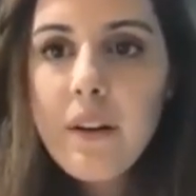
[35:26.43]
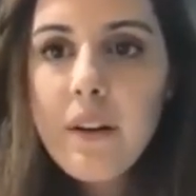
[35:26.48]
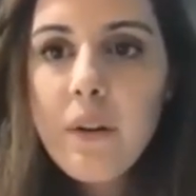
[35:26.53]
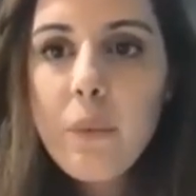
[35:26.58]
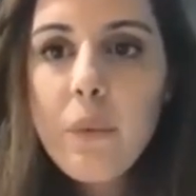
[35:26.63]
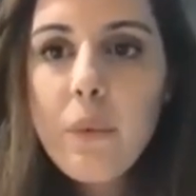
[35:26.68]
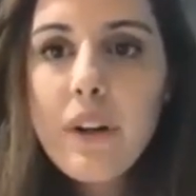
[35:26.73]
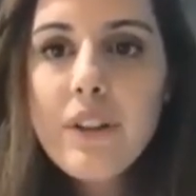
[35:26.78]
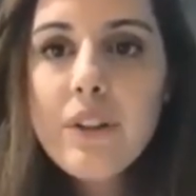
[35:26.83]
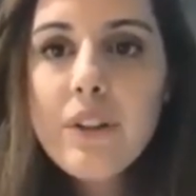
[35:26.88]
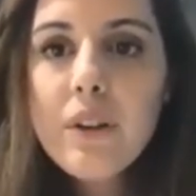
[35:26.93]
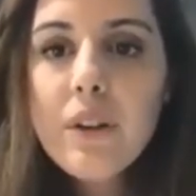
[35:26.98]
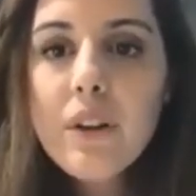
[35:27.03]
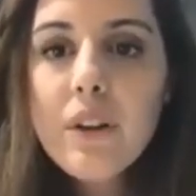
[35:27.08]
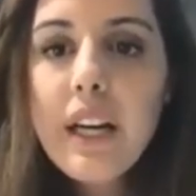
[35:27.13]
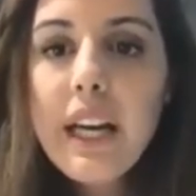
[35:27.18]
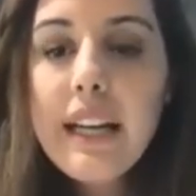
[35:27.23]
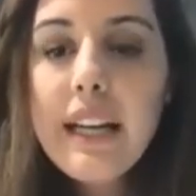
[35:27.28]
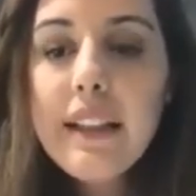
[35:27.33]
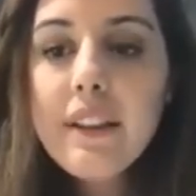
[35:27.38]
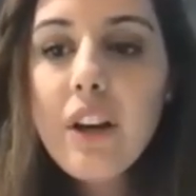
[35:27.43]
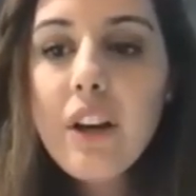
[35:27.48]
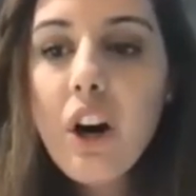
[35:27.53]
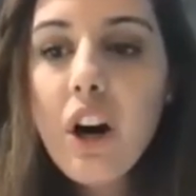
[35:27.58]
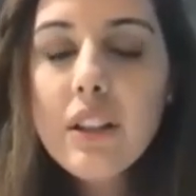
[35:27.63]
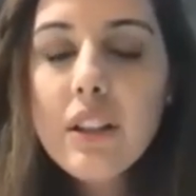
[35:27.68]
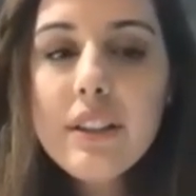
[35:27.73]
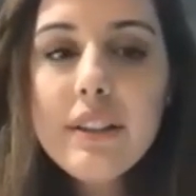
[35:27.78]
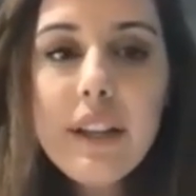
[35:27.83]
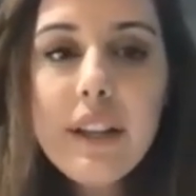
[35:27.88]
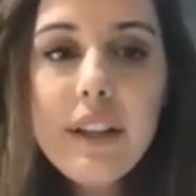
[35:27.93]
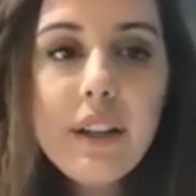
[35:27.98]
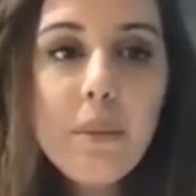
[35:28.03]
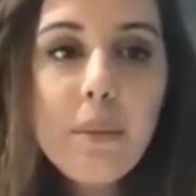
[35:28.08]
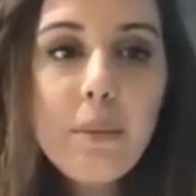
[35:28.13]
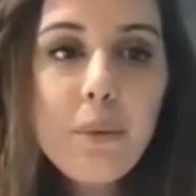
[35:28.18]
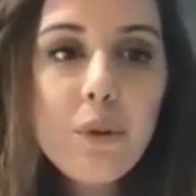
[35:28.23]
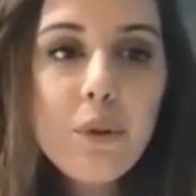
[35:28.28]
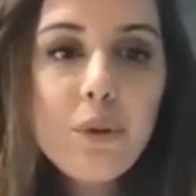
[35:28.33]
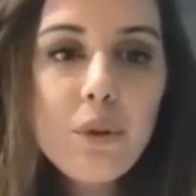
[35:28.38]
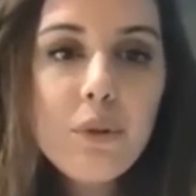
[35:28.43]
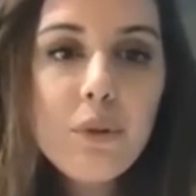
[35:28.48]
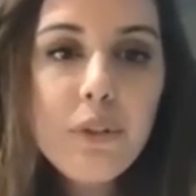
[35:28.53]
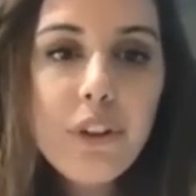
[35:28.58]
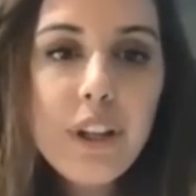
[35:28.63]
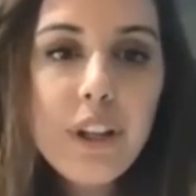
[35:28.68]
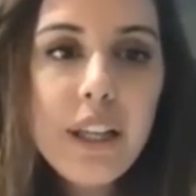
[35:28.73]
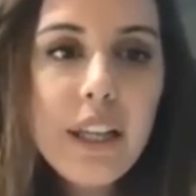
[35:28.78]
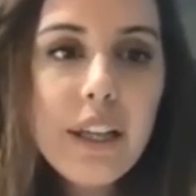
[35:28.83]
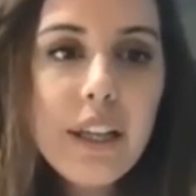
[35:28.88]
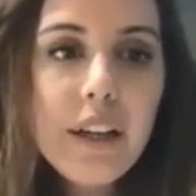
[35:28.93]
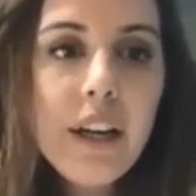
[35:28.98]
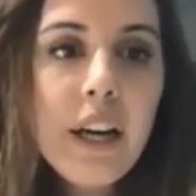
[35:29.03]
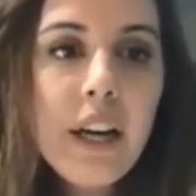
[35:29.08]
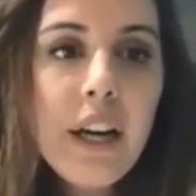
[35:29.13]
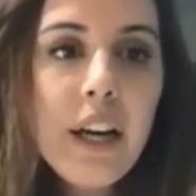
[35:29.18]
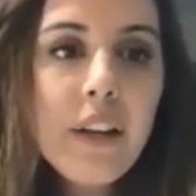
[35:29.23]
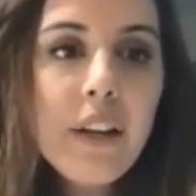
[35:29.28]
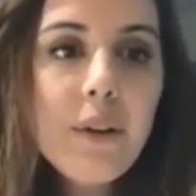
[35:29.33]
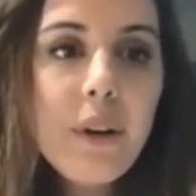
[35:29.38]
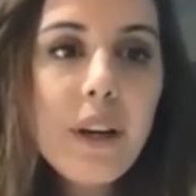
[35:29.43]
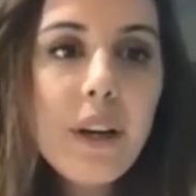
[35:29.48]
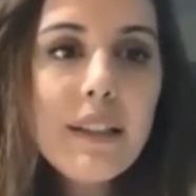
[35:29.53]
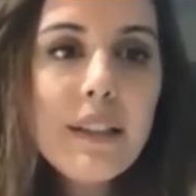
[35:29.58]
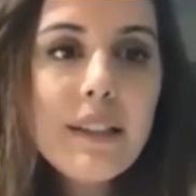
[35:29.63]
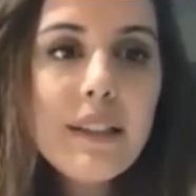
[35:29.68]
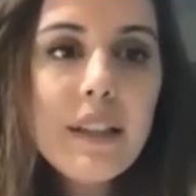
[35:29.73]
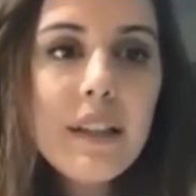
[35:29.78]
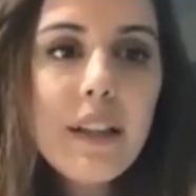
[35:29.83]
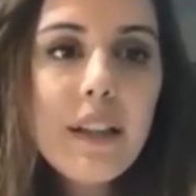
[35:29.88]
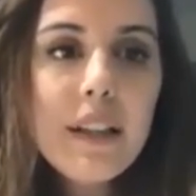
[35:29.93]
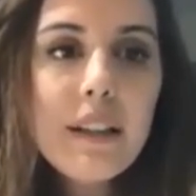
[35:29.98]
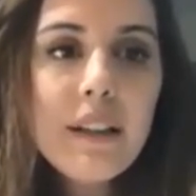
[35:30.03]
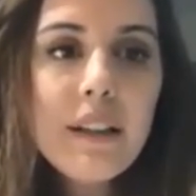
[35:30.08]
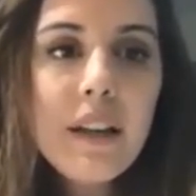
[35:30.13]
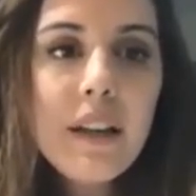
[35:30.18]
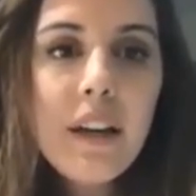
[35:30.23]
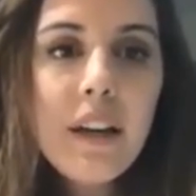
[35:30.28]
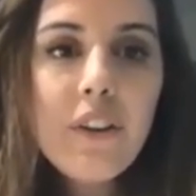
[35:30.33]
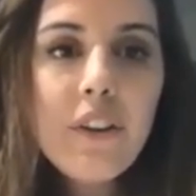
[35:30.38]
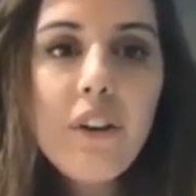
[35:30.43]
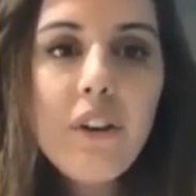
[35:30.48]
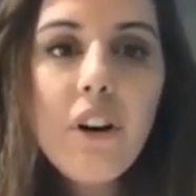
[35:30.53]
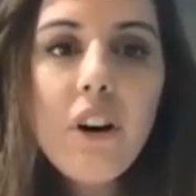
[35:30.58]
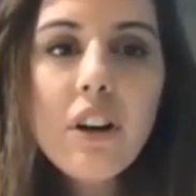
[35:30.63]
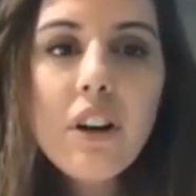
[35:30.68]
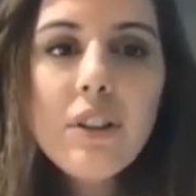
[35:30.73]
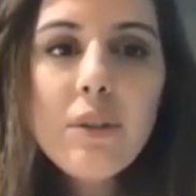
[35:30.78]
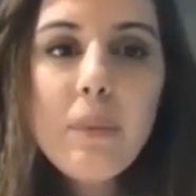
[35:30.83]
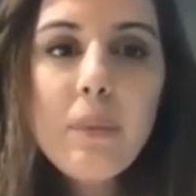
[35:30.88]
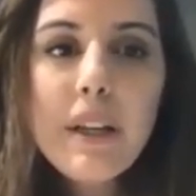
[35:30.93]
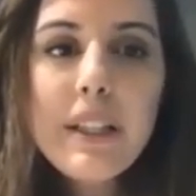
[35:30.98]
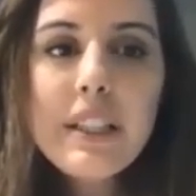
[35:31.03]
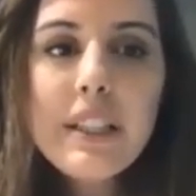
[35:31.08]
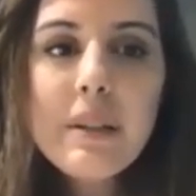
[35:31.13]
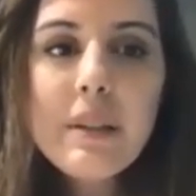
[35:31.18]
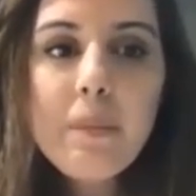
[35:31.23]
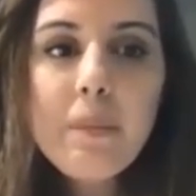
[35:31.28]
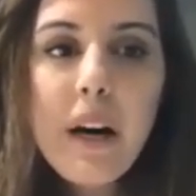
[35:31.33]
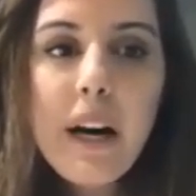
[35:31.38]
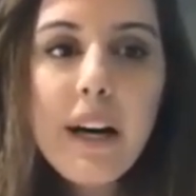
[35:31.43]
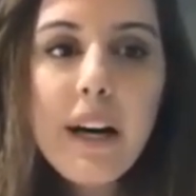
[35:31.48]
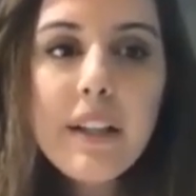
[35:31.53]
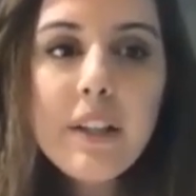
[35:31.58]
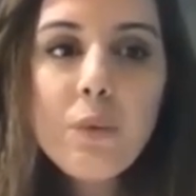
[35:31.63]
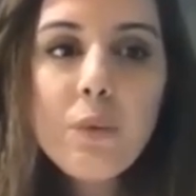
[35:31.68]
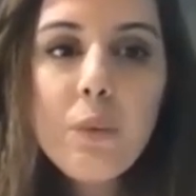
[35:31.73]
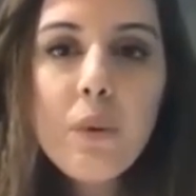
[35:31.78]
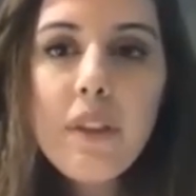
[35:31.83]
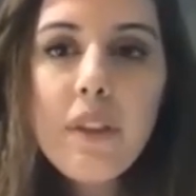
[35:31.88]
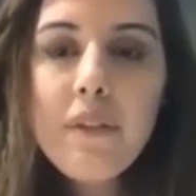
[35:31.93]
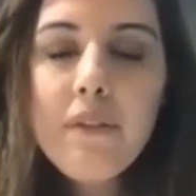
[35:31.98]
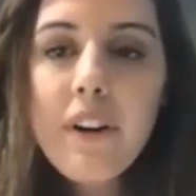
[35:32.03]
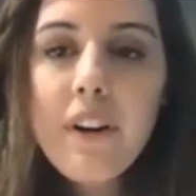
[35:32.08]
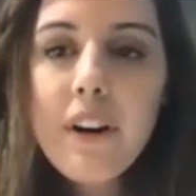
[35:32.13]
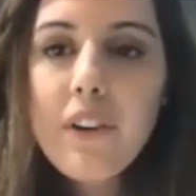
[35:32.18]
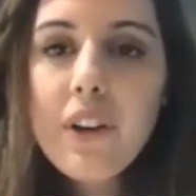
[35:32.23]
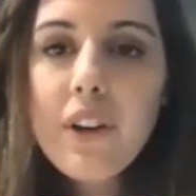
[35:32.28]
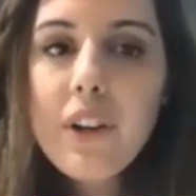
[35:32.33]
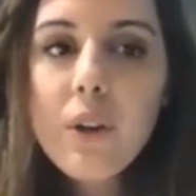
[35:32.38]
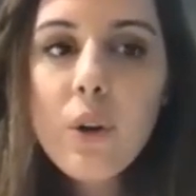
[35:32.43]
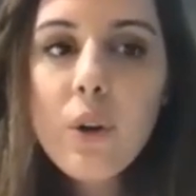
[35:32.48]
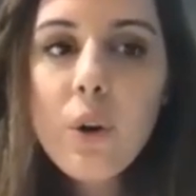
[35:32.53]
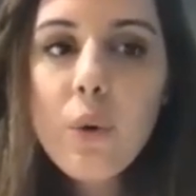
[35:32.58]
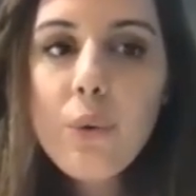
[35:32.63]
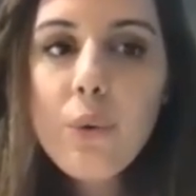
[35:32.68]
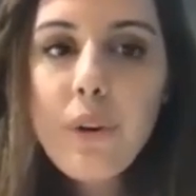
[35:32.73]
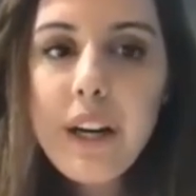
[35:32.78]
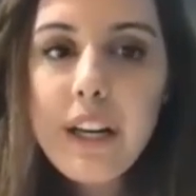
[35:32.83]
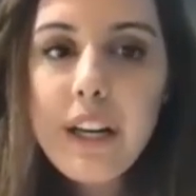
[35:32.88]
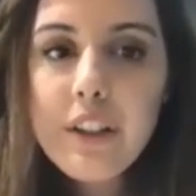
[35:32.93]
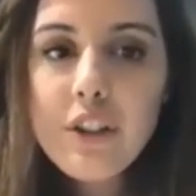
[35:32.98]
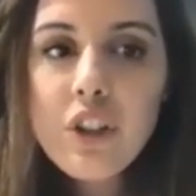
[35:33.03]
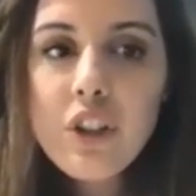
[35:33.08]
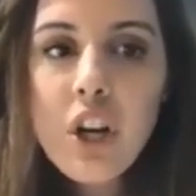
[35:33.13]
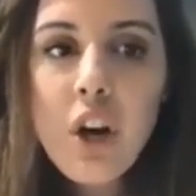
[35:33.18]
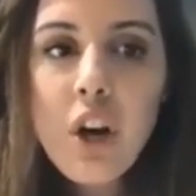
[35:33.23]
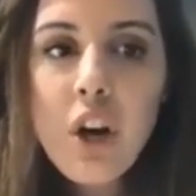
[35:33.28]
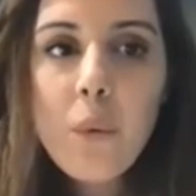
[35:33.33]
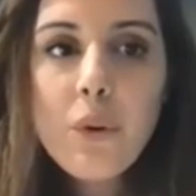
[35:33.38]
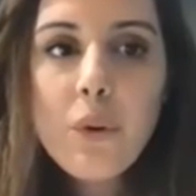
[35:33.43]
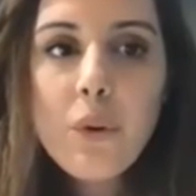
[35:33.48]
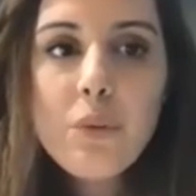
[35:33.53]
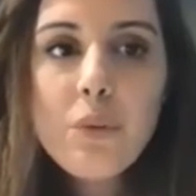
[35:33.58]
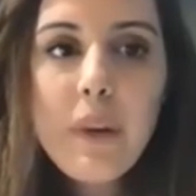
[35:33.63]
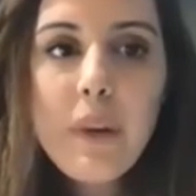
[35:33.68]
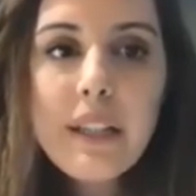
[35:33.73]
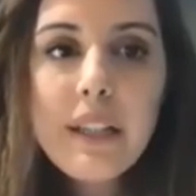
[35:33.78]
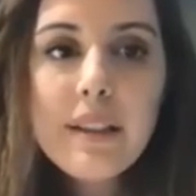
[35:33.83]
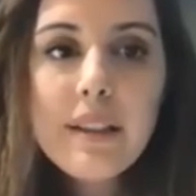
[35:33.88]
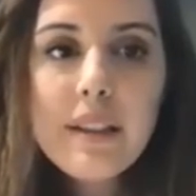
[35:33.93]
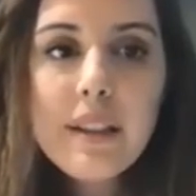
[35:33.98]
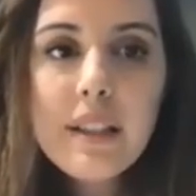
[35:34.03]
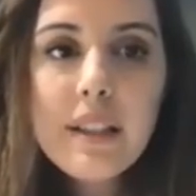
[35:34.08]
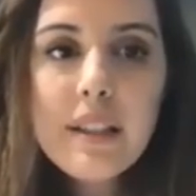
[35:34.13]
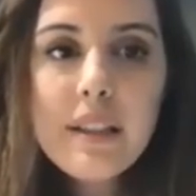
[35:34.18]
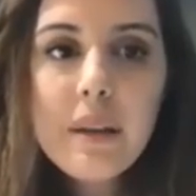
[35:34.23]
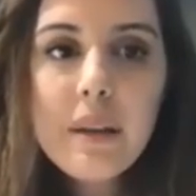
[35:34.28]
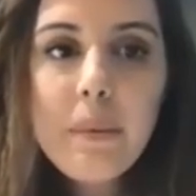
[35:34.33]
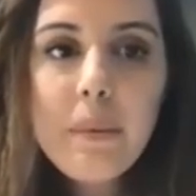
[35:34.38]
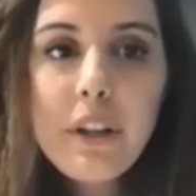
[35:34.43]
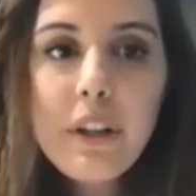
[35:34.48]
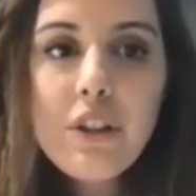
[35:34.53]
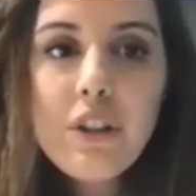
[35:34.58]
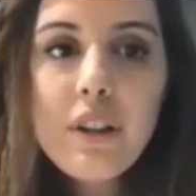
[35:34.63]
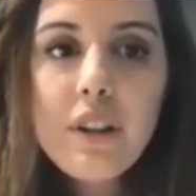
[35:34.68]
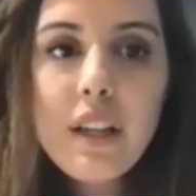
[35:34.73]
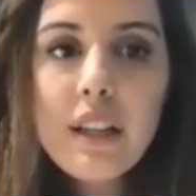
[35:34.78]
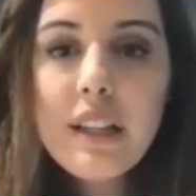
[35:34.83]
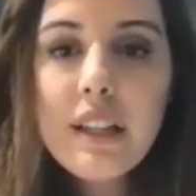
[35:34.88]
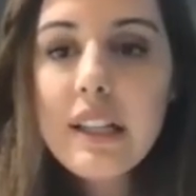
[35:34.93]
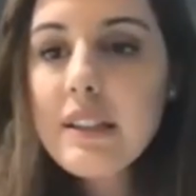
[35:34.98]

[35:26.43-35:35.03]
When you look at the holiday report over here, you can see that there aren't many spikes with a very low range, which makes this a patient that